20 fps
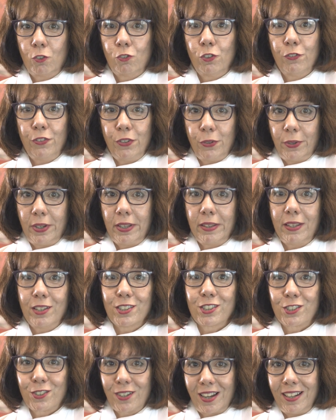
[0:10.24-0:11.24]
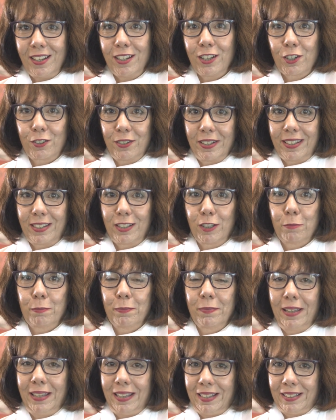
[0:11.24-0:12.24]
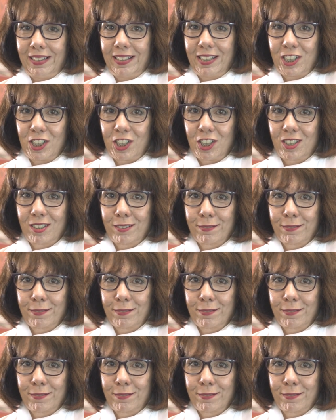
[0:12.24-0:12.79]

reviewing the Australian Curriculum English.